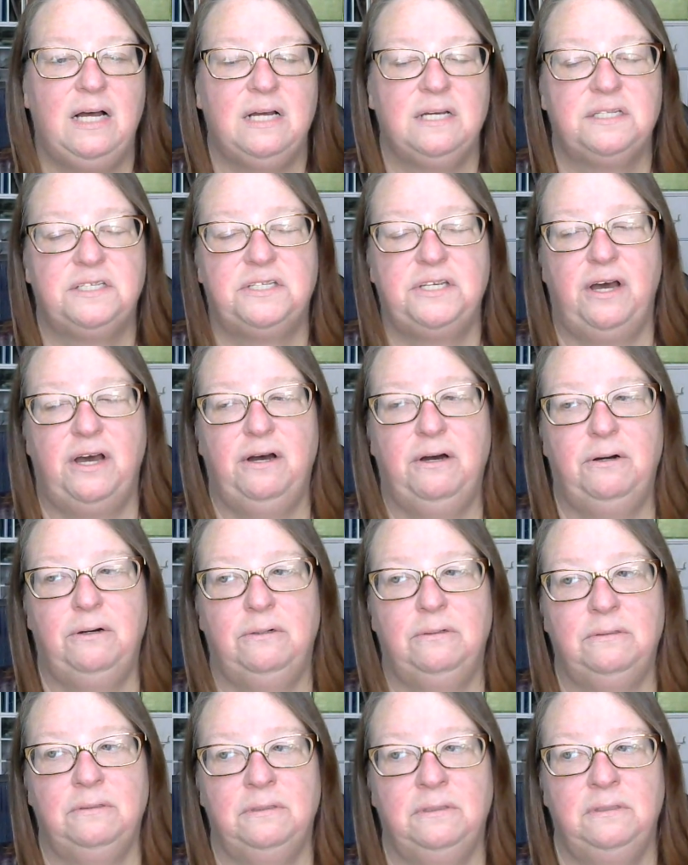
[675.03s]

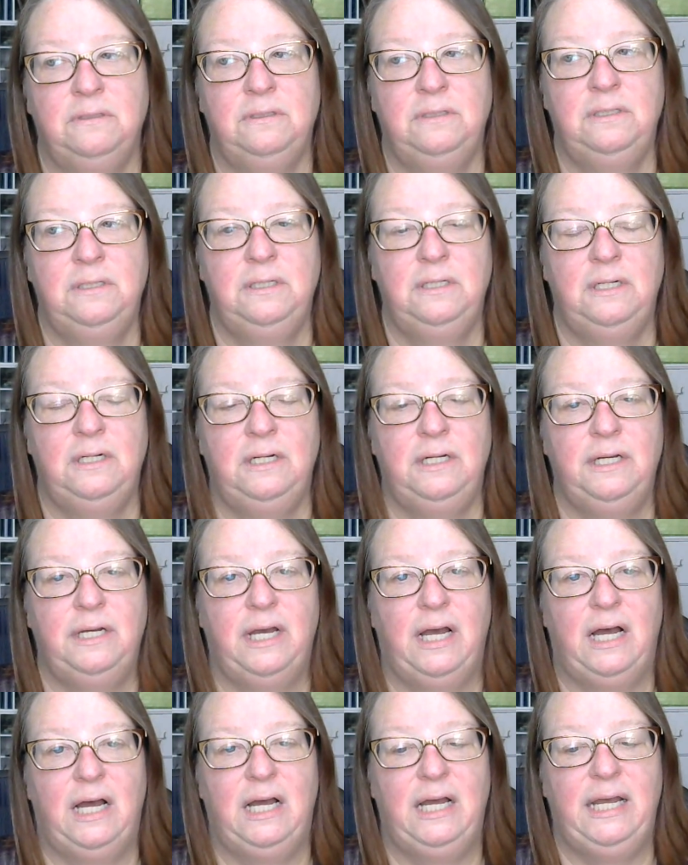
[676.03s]
So
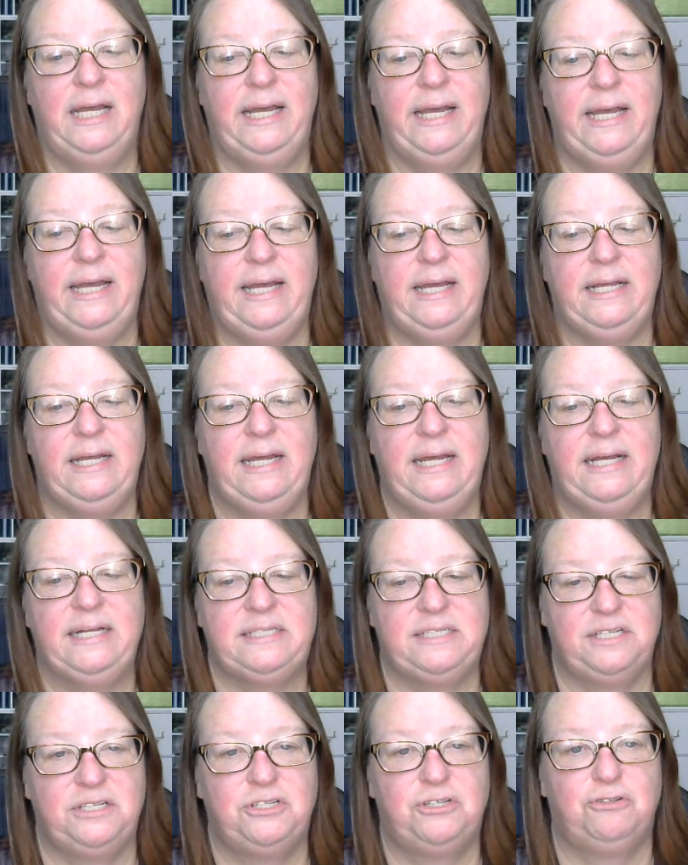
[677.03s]

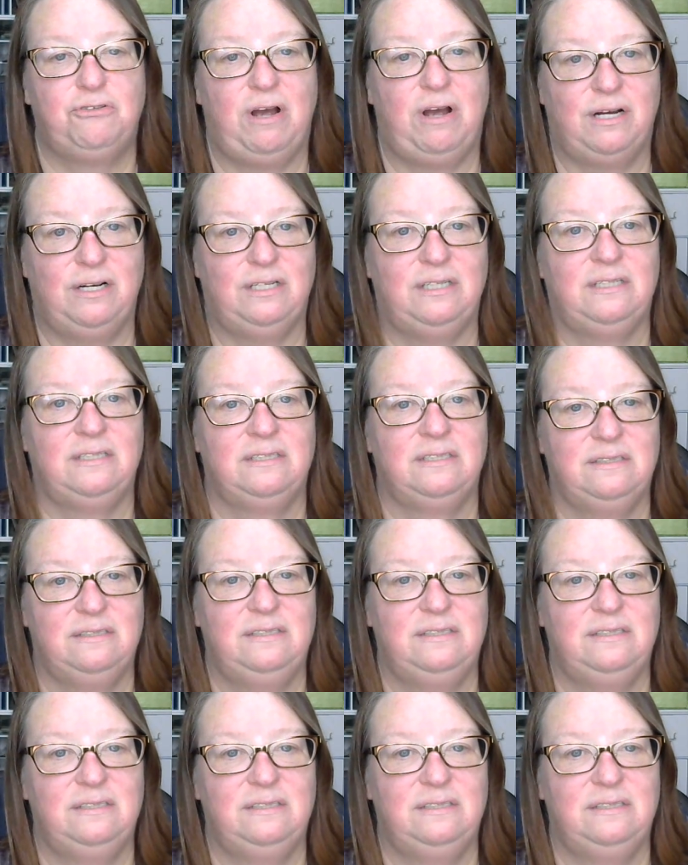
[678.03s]
it's a struggle.